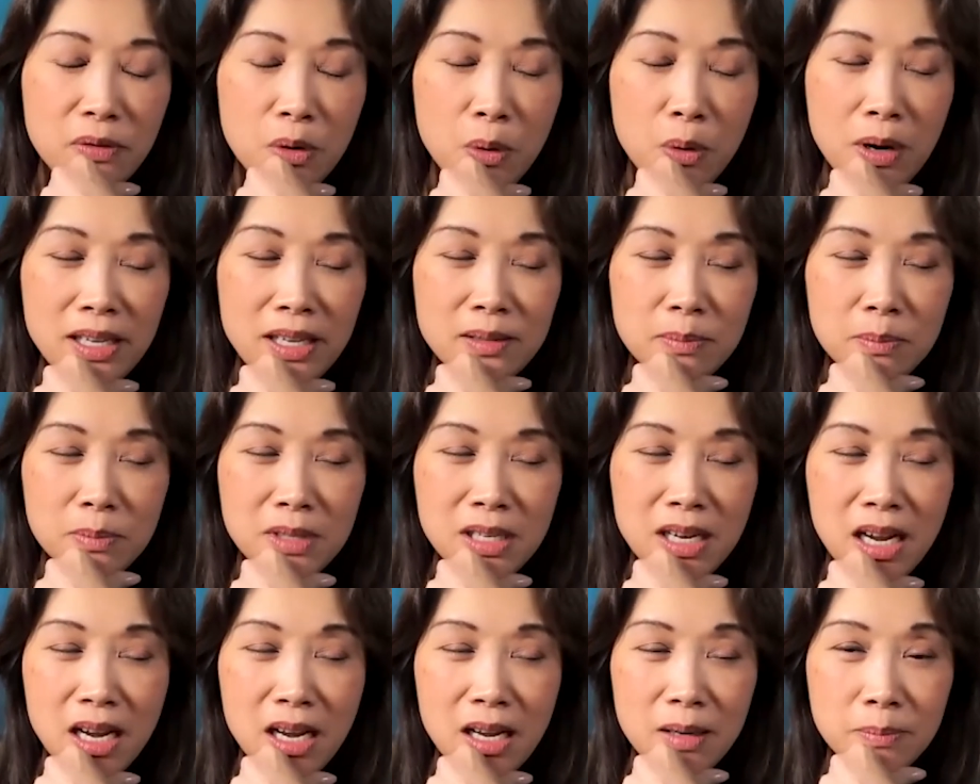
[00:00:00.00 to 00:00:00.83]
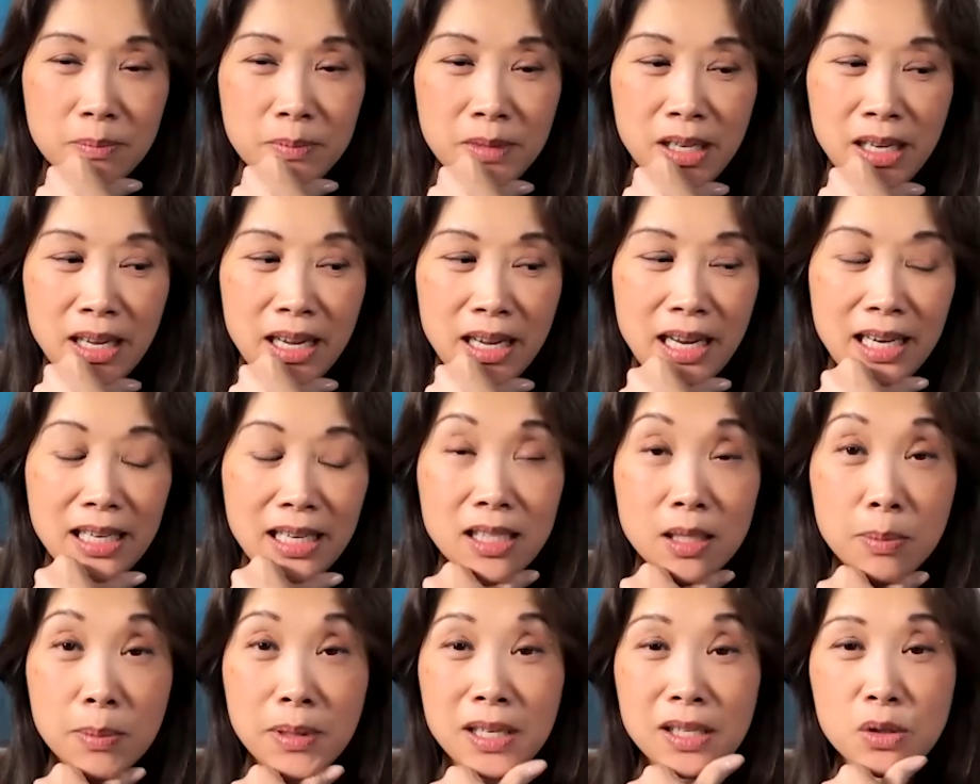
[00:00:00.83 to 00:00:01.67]
for quite some time and
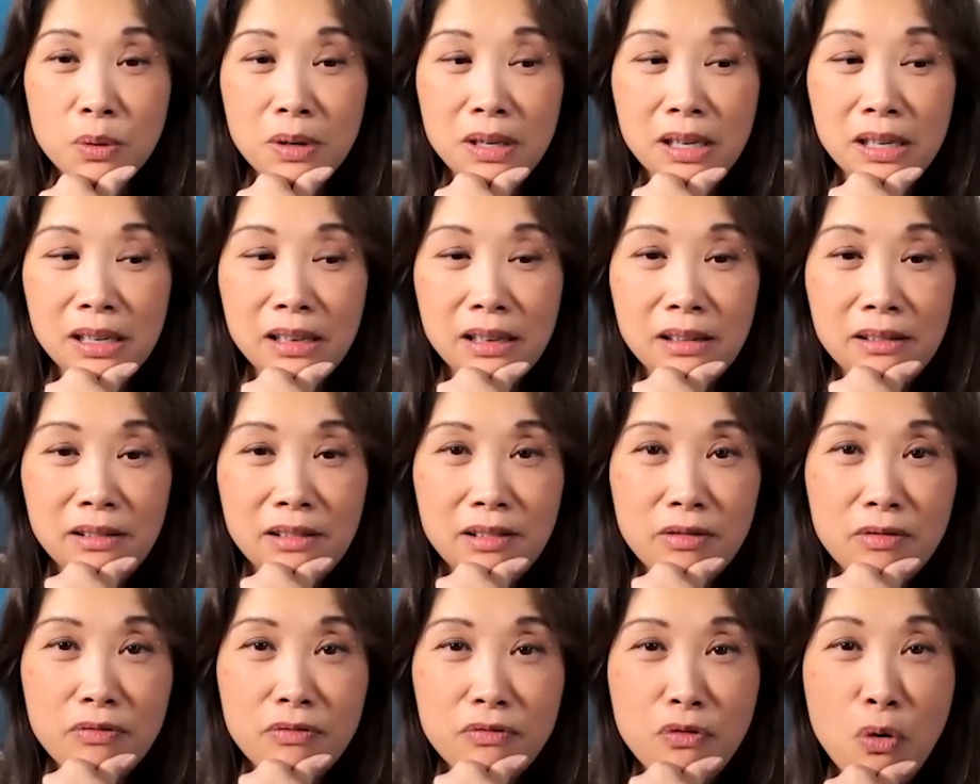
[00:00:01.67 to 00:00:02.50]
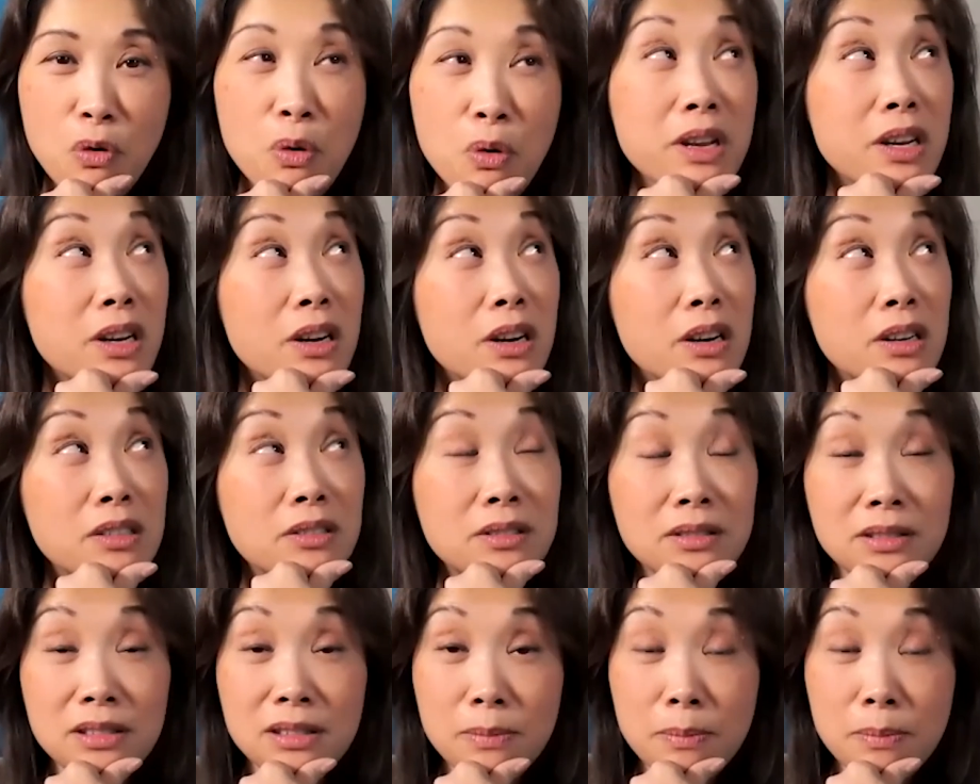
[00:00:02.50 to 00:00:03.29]
it's been a 24 year